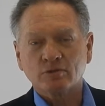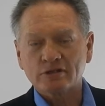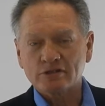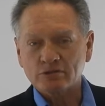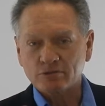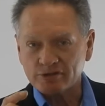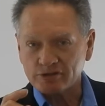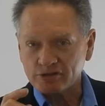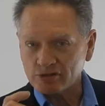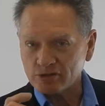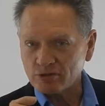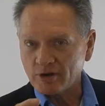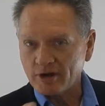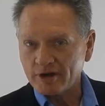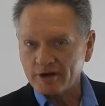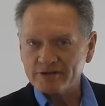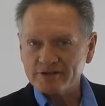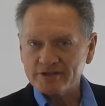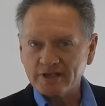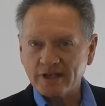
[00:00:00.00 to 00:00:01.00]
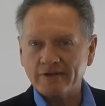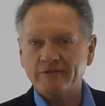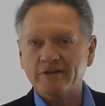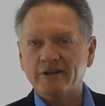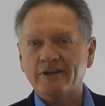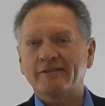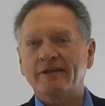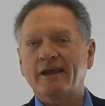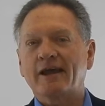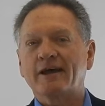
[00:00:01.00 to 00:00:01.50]
which was
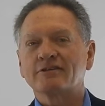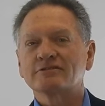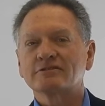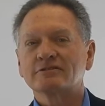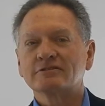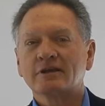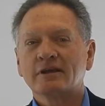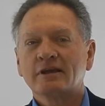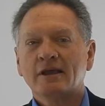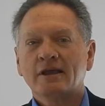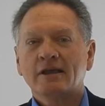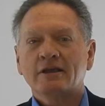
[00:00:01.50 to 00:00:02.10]
$270,000,